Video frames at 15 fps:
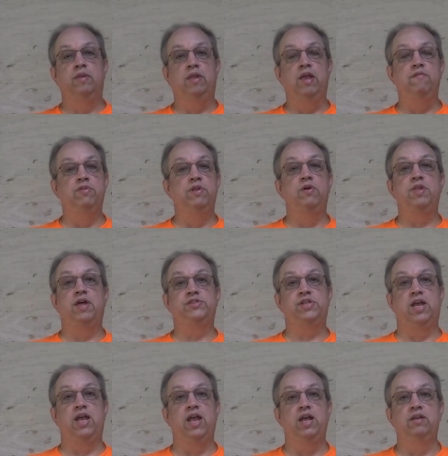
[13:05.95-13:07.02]
Even though that's
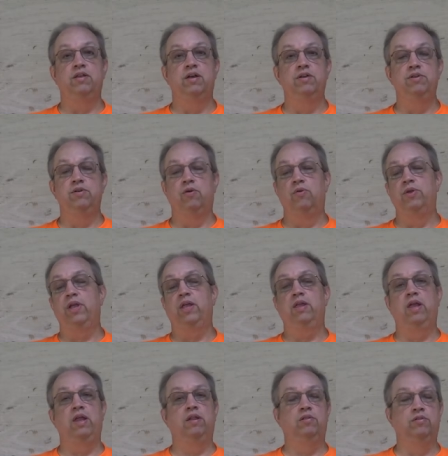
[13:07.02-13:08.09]
a handgun, you're only
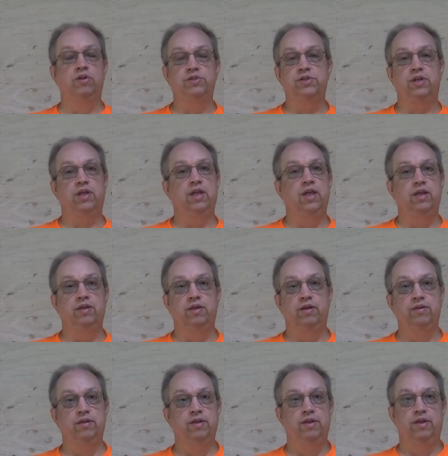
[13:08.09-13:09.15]
and it looks like a
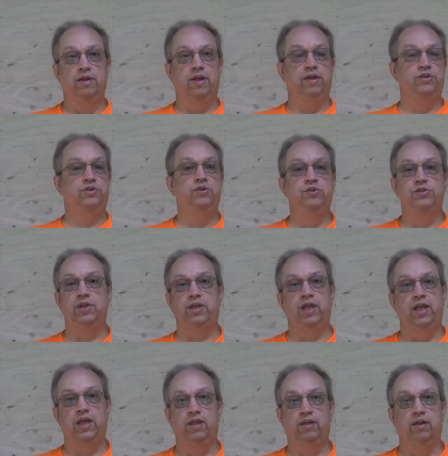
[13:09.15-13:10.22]
handgun and shoots like a
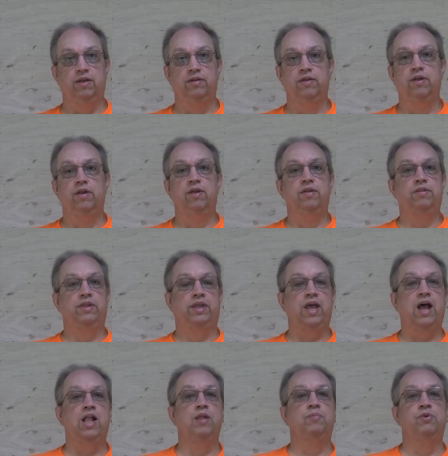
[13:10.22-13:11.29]
handgun, the
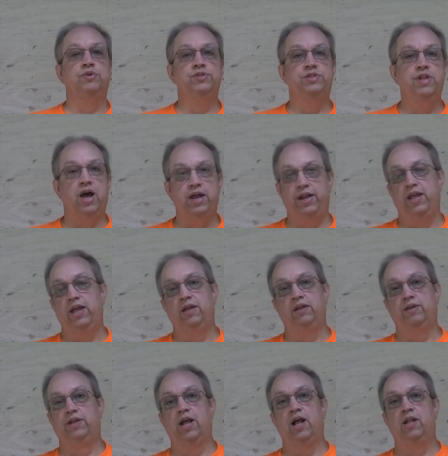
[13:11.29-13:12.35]
caliber is not a
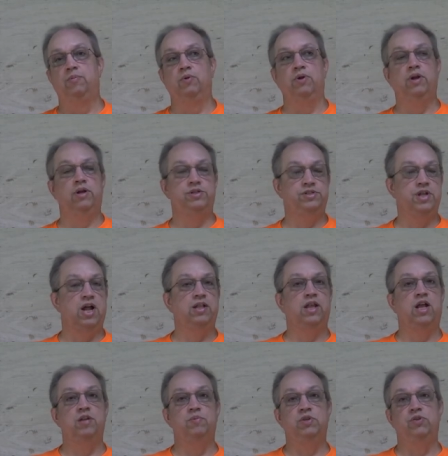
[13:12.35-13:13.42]
handgun caliber and is not
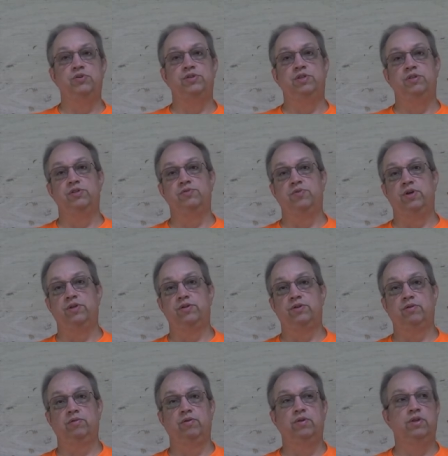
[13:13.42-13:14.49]
allowed to be used in this range.
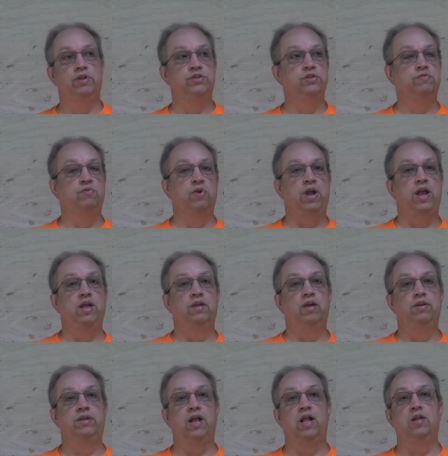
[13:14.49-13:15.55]
This is for
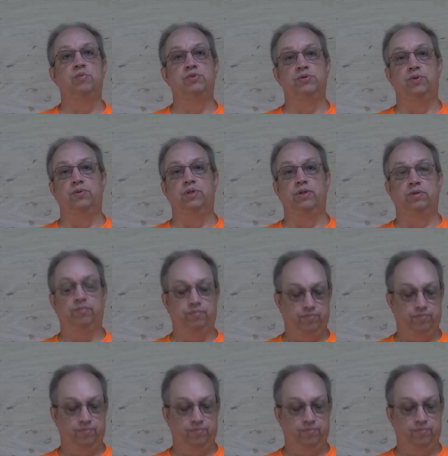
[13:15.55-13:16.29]
handgun calibers only.